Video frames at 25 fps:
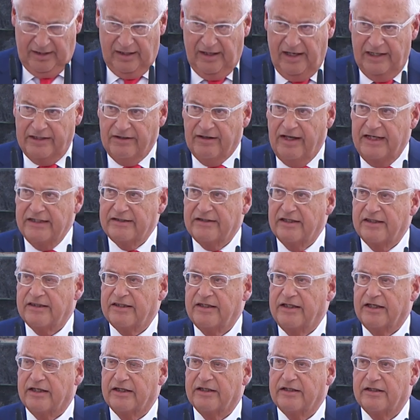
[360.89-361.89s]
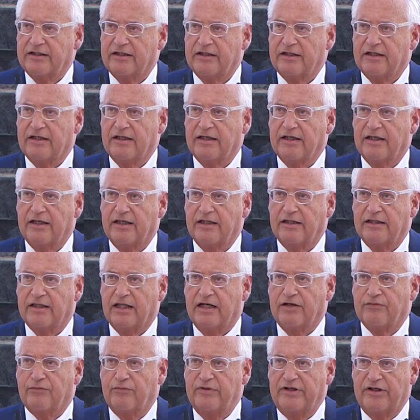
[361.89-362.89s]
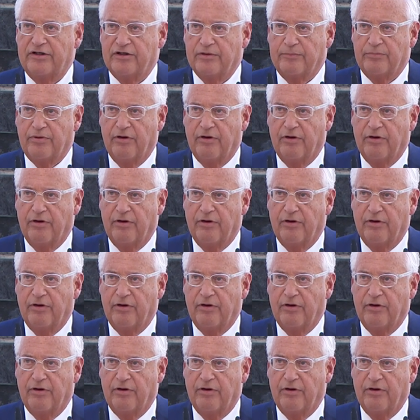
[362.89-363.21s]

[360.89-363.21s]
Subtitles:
I'd like to think that if we could